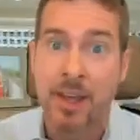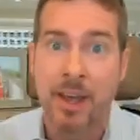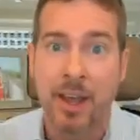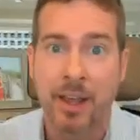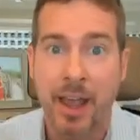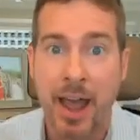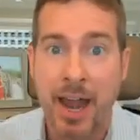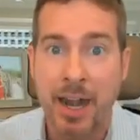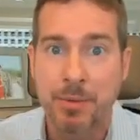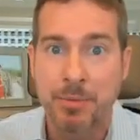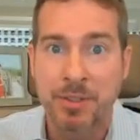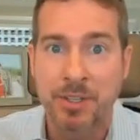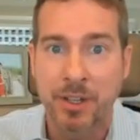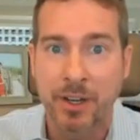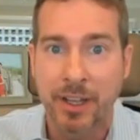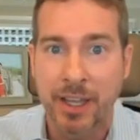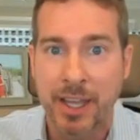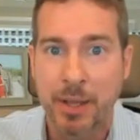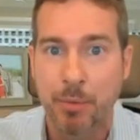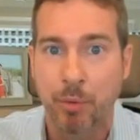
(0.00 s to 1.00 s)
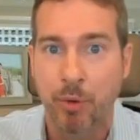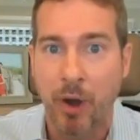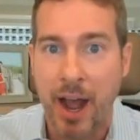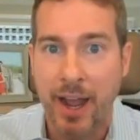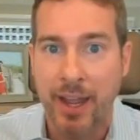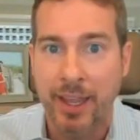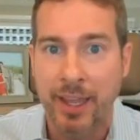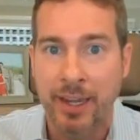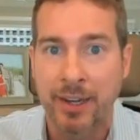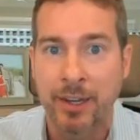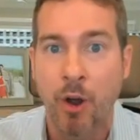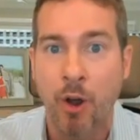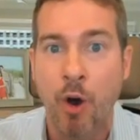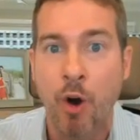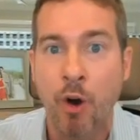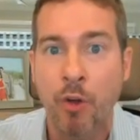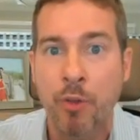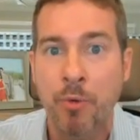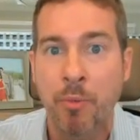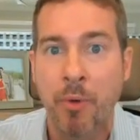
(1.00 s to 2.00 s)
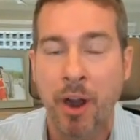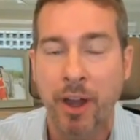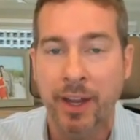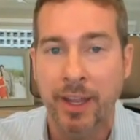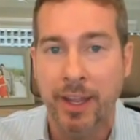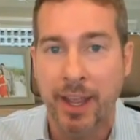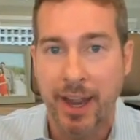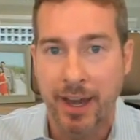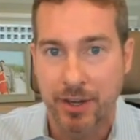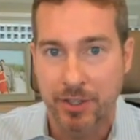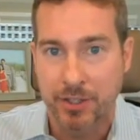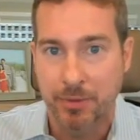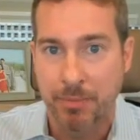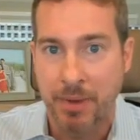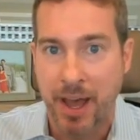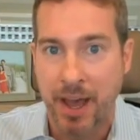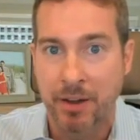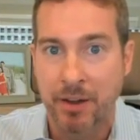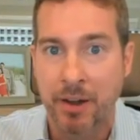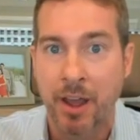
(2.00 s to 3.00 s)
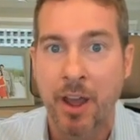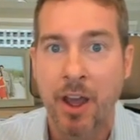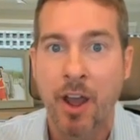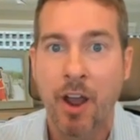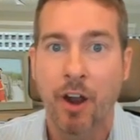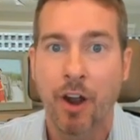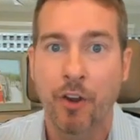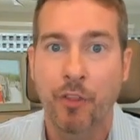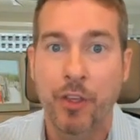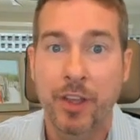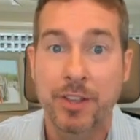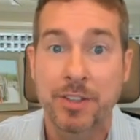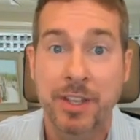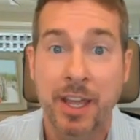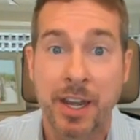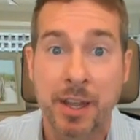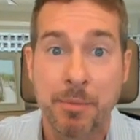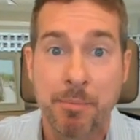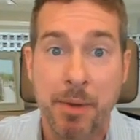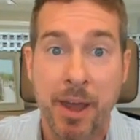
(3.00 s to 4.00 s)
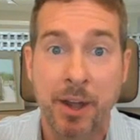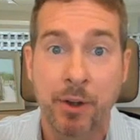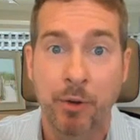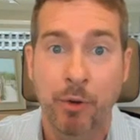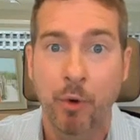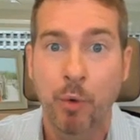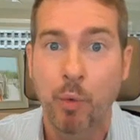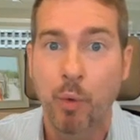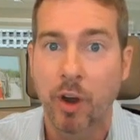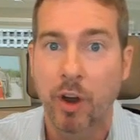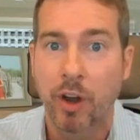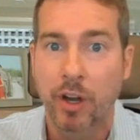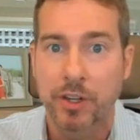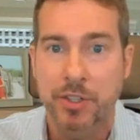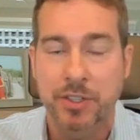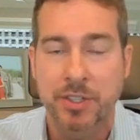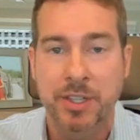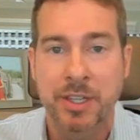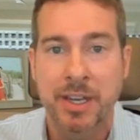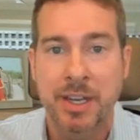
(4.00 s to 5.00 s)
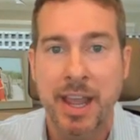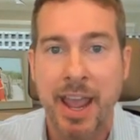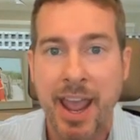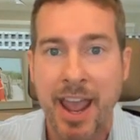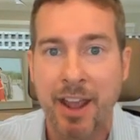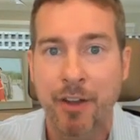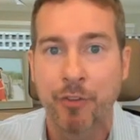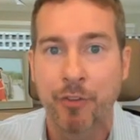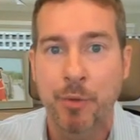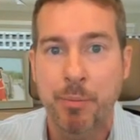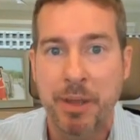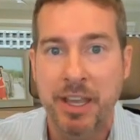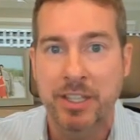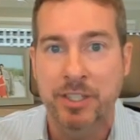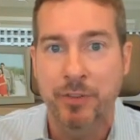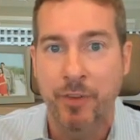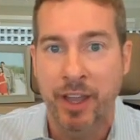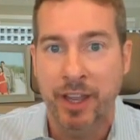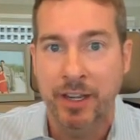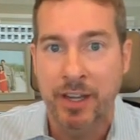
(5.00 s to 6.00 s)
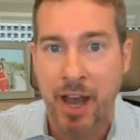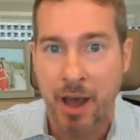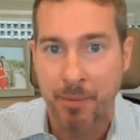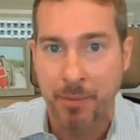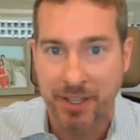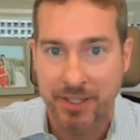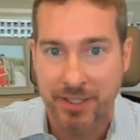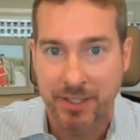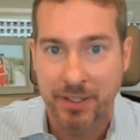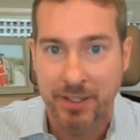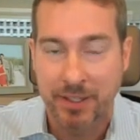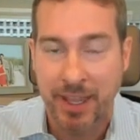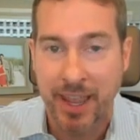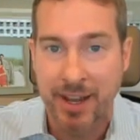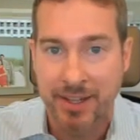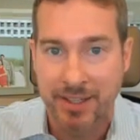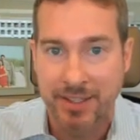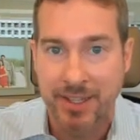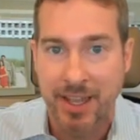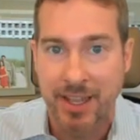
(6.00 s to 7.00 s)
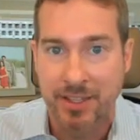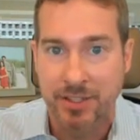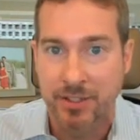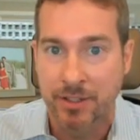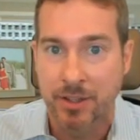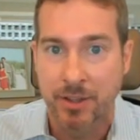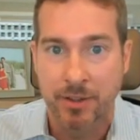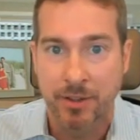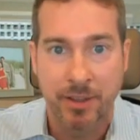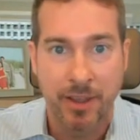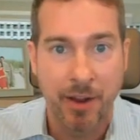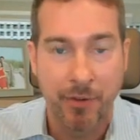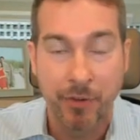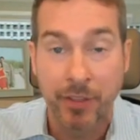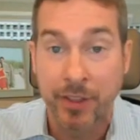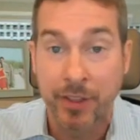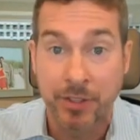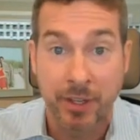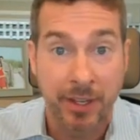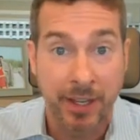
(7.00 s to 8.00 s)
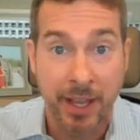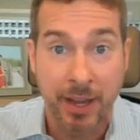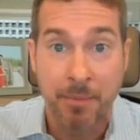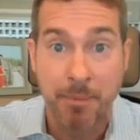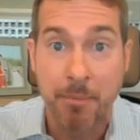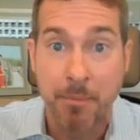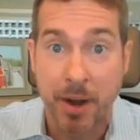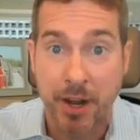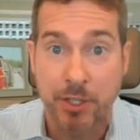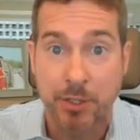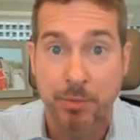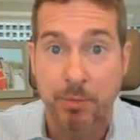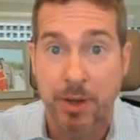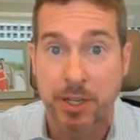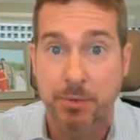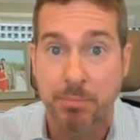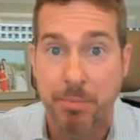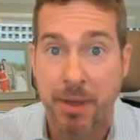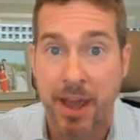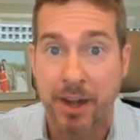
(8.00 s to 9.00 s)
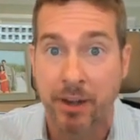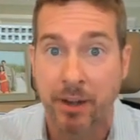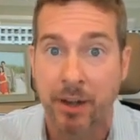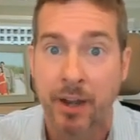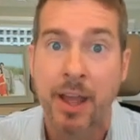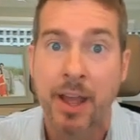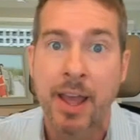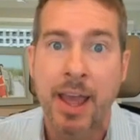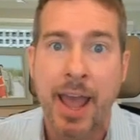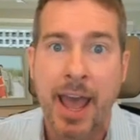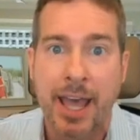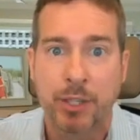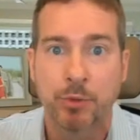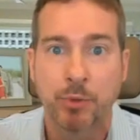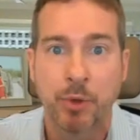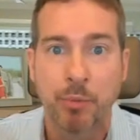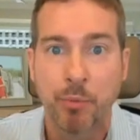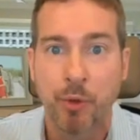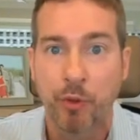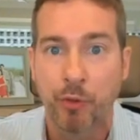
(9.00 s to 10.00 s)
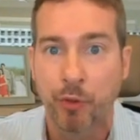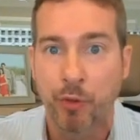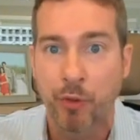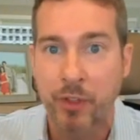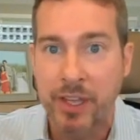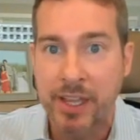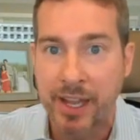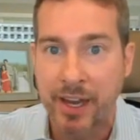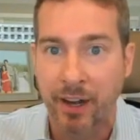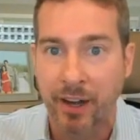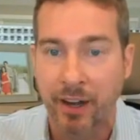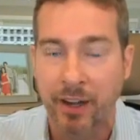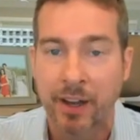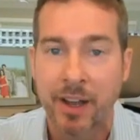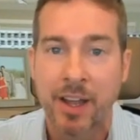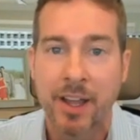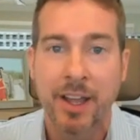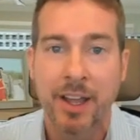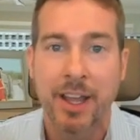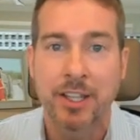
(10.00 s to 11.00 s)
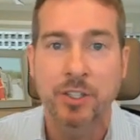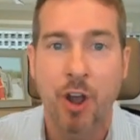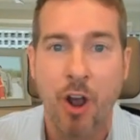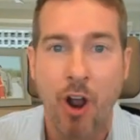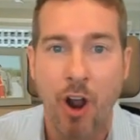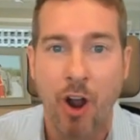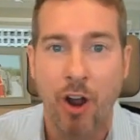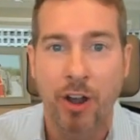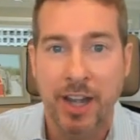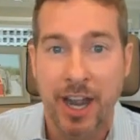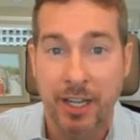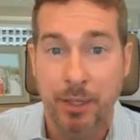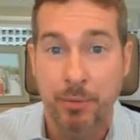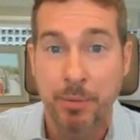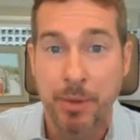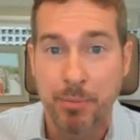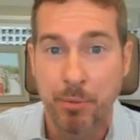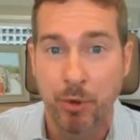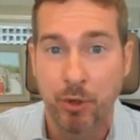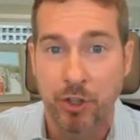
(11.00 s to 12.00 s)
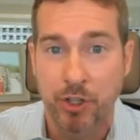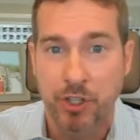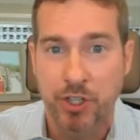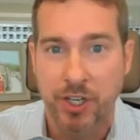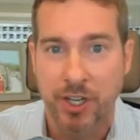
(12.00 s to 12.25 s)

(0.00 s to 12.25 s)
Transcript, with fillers: economy's going to keep rocking, and all the market cares about are things getting better or worse. And every piece of economics data says everything's going to get much, much better as we move through the year. It's hard not to be bullish